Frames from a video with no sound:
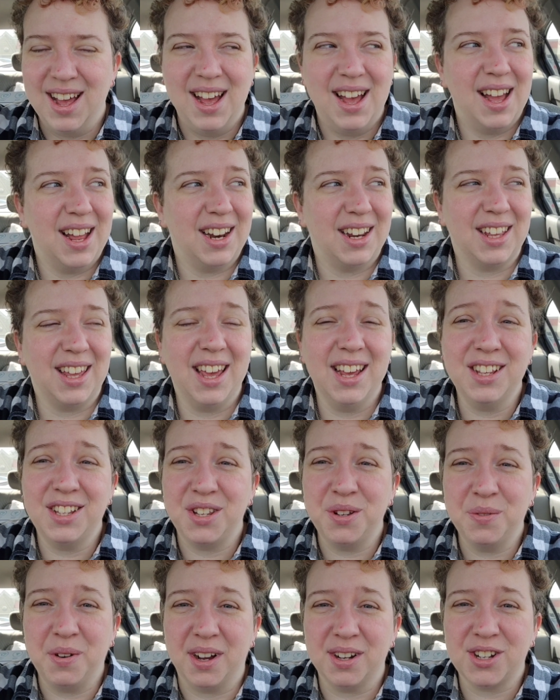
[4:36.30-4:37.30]
And in case
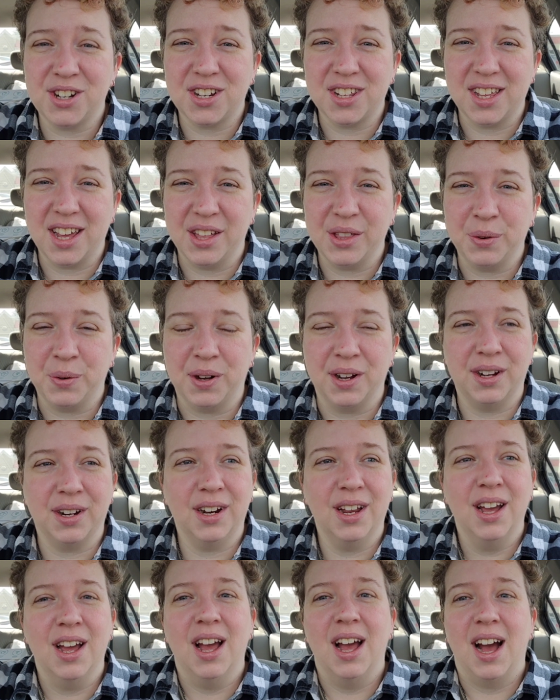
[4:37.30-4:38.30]
you watched the other one,
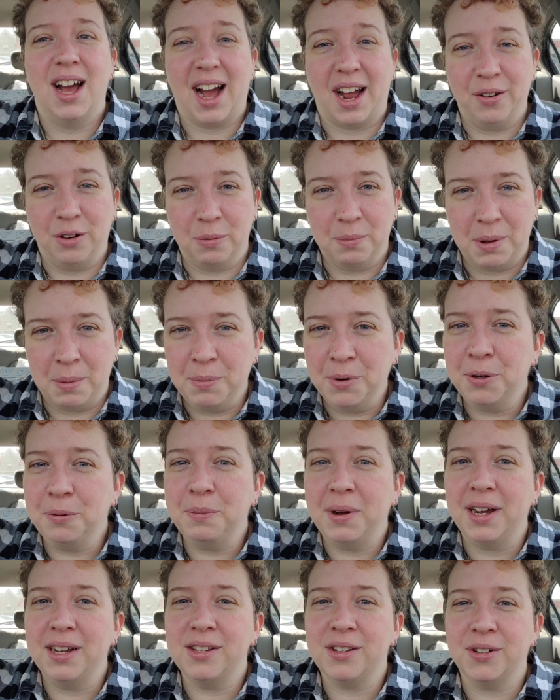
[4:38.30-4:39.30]
I remembered
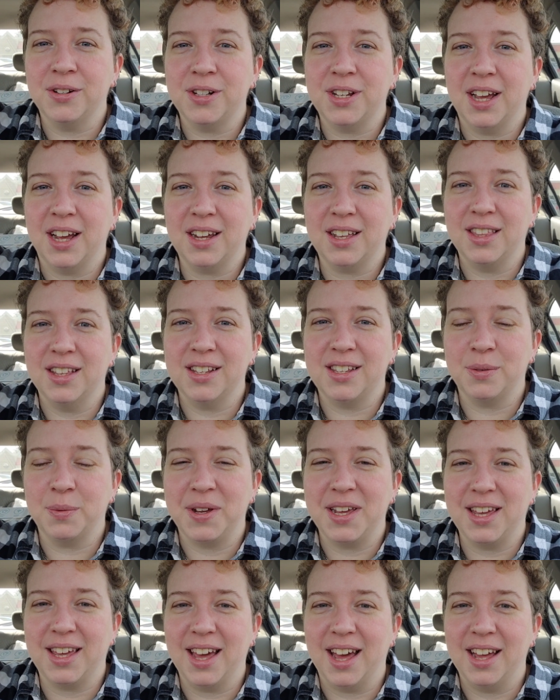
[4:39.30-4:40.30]
my Zyrtec this
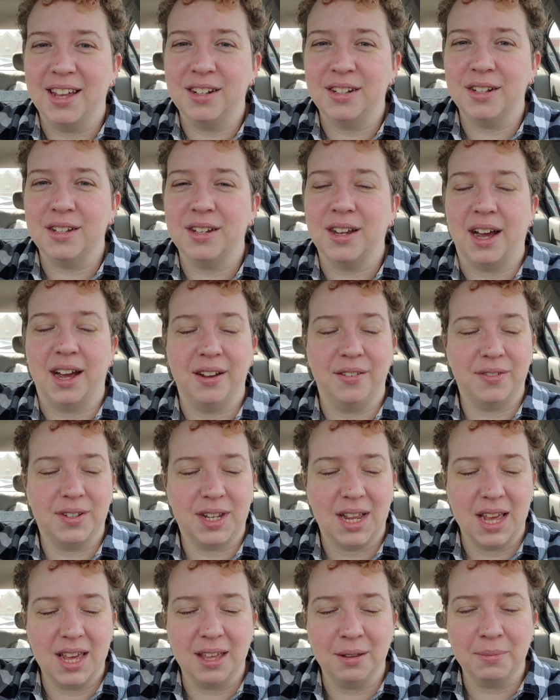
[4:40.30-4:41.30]
weekend. I've
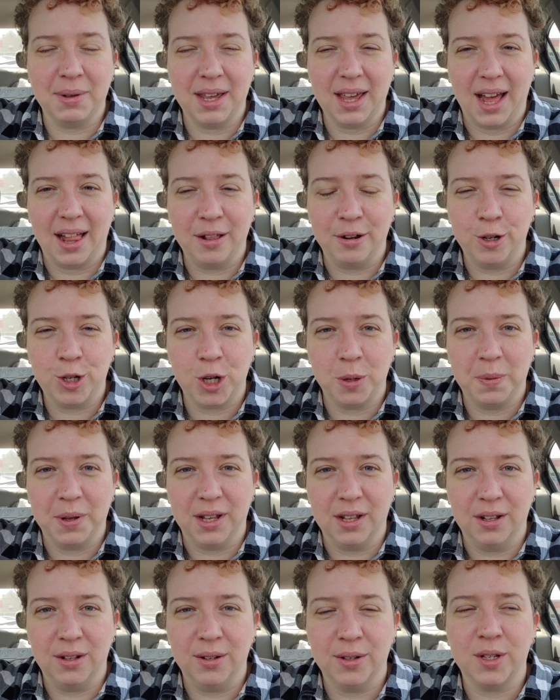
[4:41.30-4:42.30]
taken my allergy
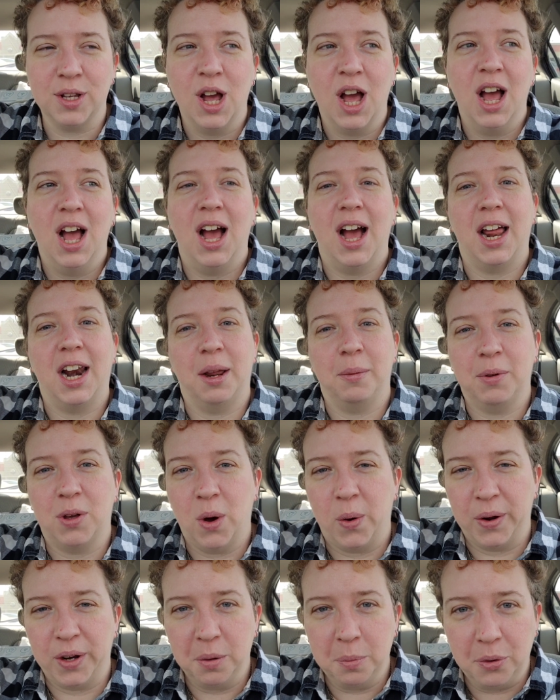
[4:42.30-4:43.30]
pills, and I'm
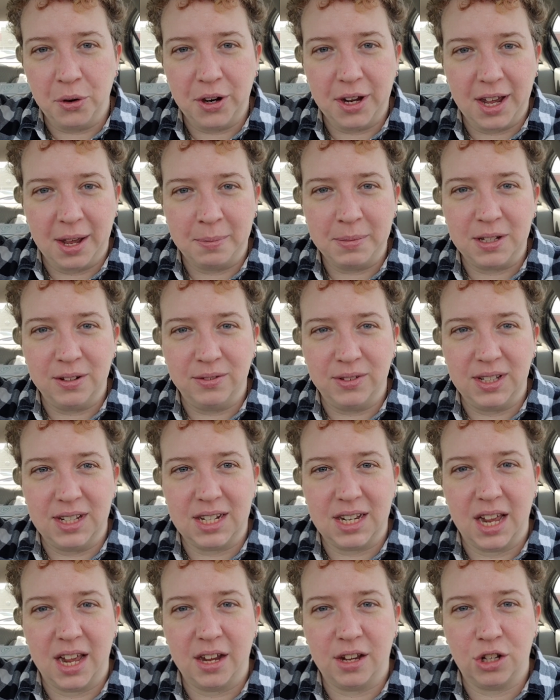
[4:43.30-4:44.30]
going to preemptively
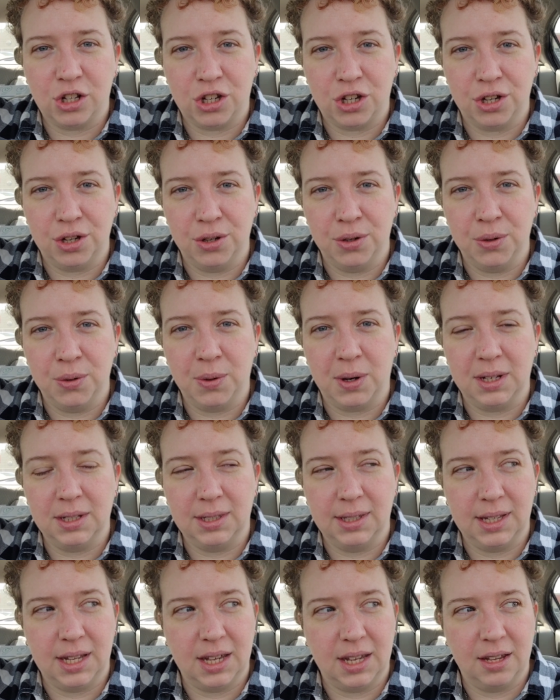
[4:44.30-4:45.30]
take 2
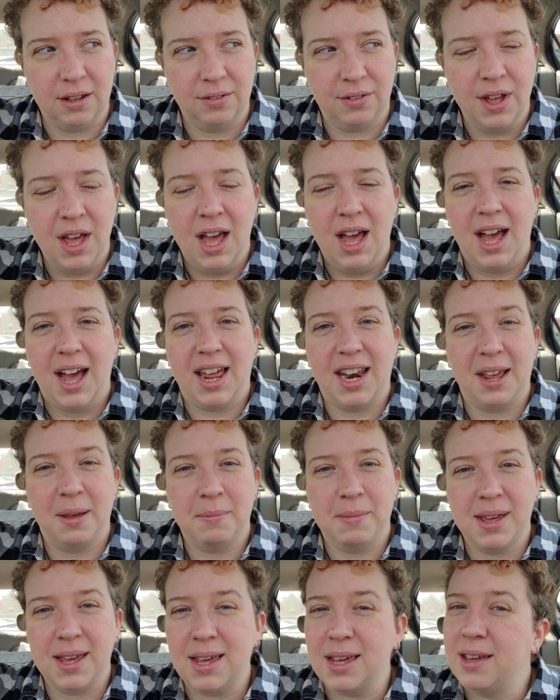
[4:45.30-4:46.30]
Aleve, and I
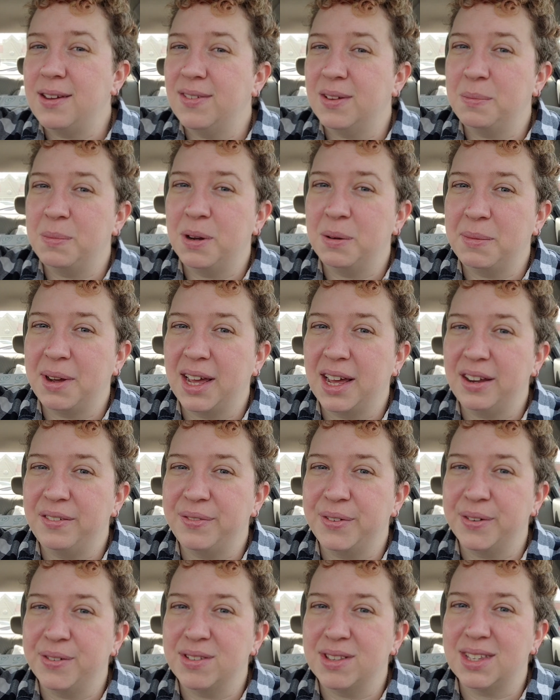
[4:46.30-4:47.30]
may even put my
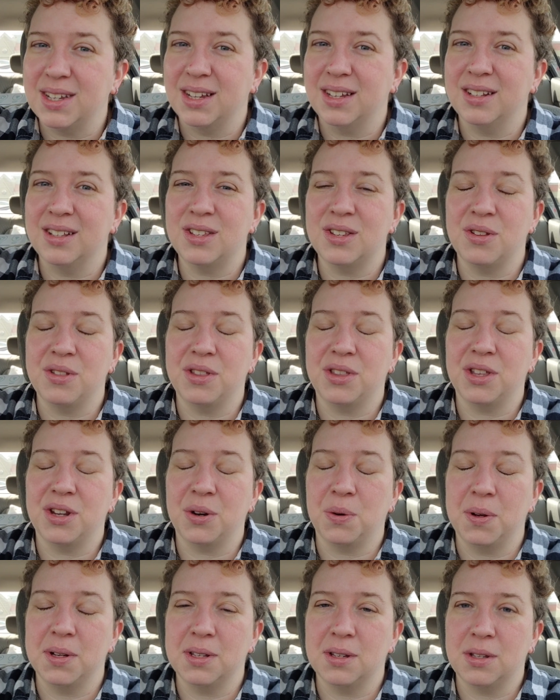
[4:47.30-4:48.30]
headphones in so that the
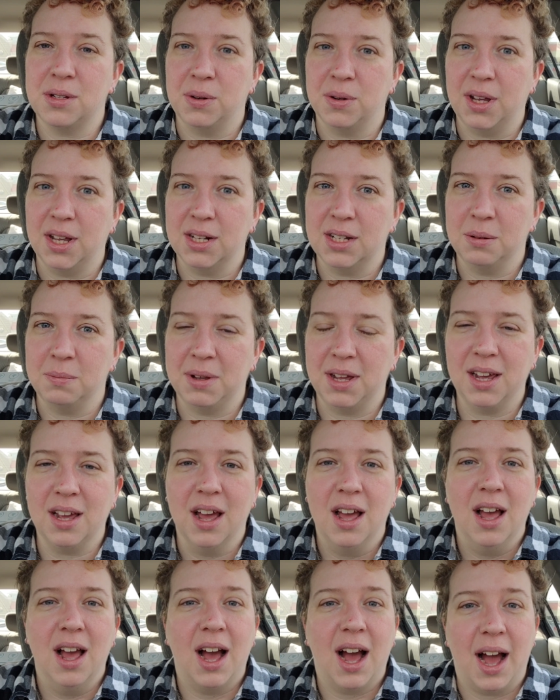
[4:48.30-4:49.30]
noises don't get to me.
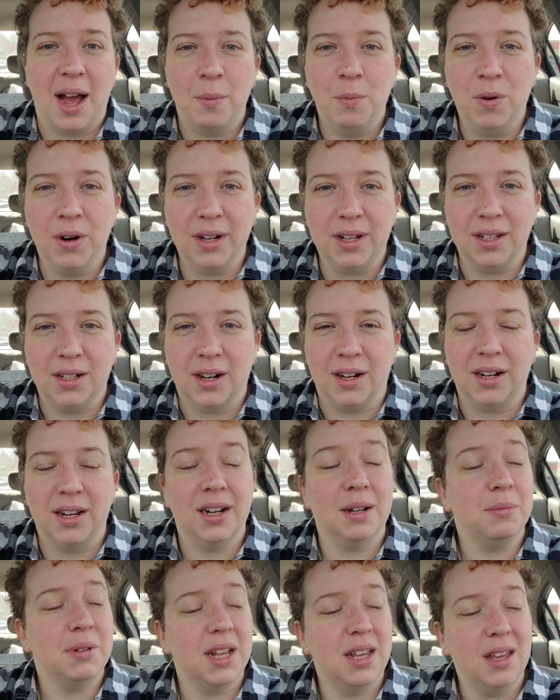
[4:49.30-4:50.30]
I'm working on it.
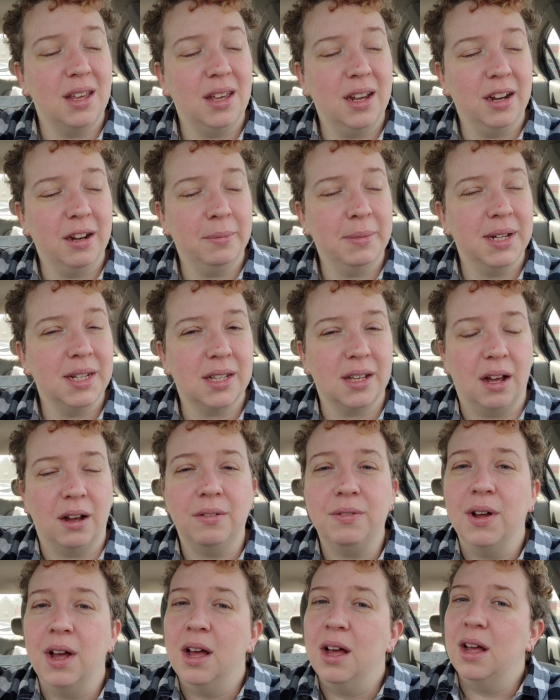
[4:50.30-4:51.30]
I'm taking care of myself.
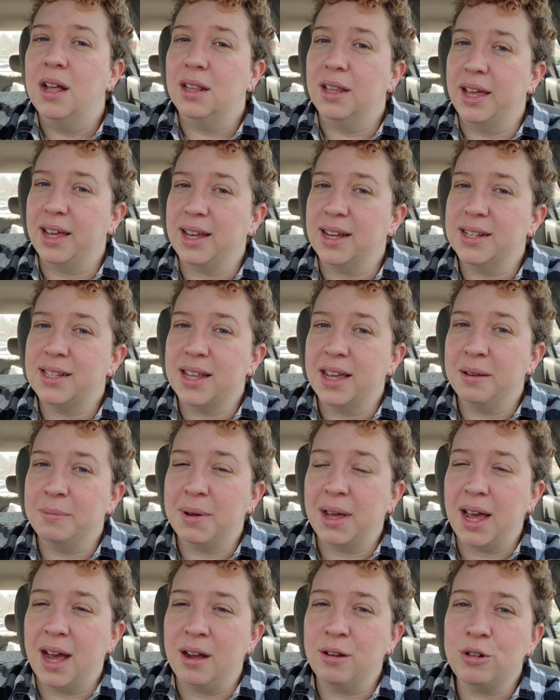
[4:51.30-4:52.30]
Like I say in my
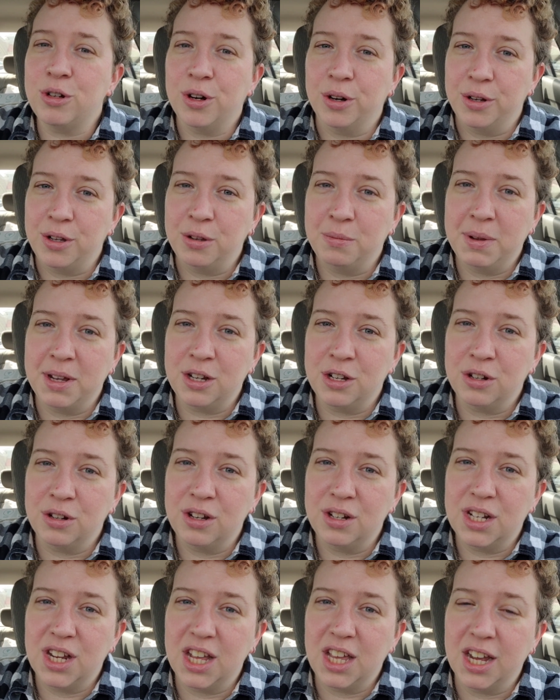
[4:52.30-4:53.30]
outro, you make sure you
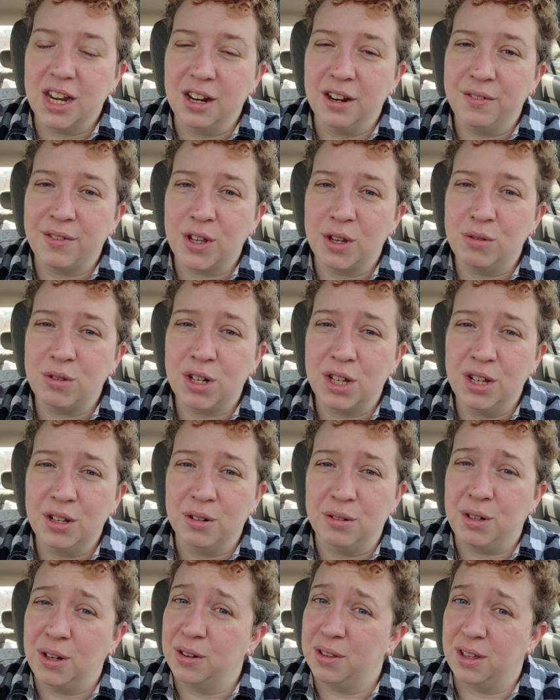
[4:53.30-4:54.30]
take care of you too.
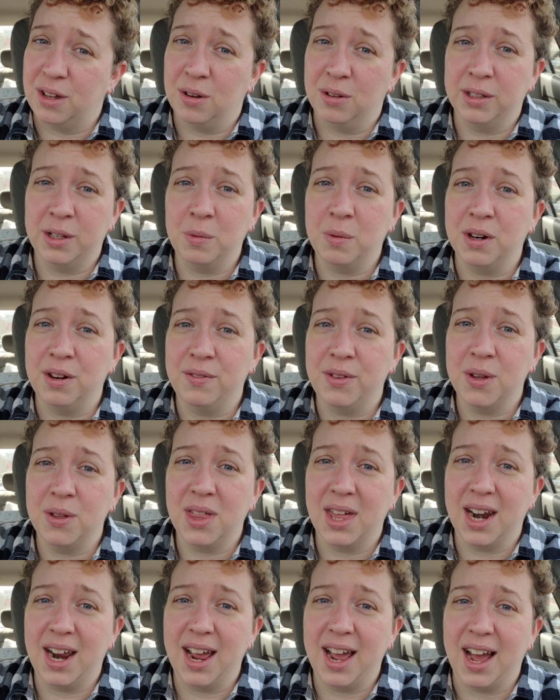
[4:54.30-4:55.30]
You're the only one of you
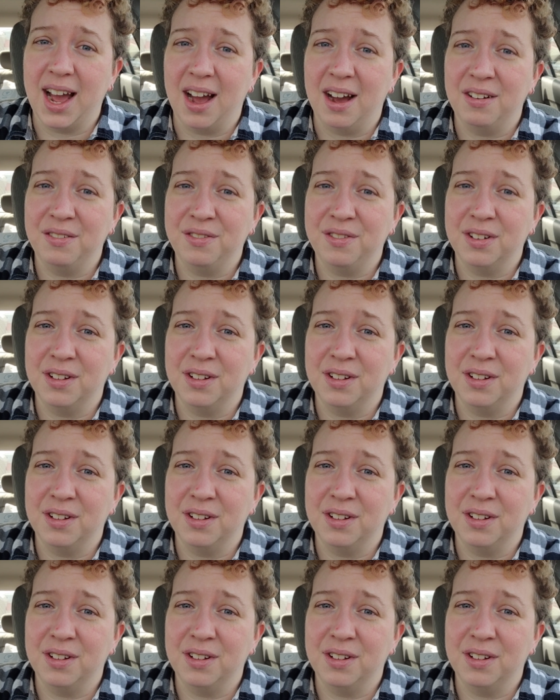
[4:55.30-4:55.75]
that I have.